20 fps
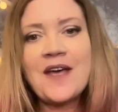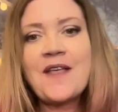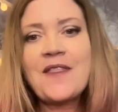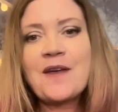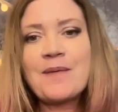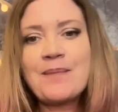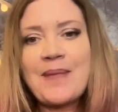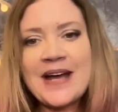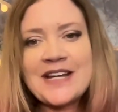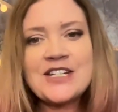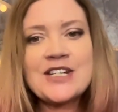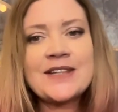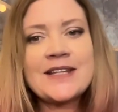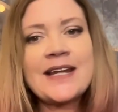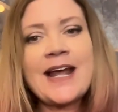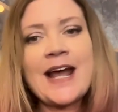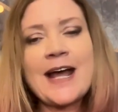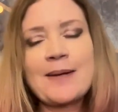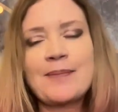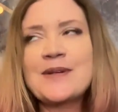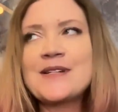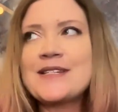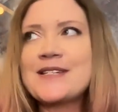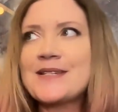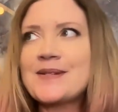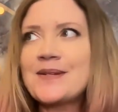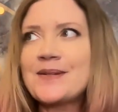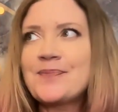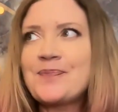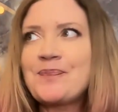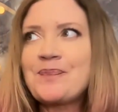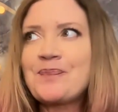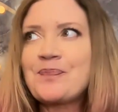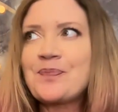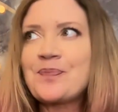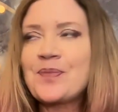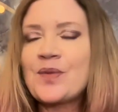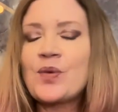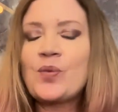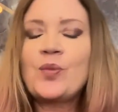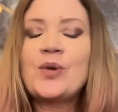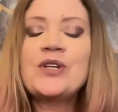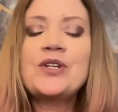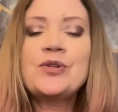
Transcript: The magic that happens when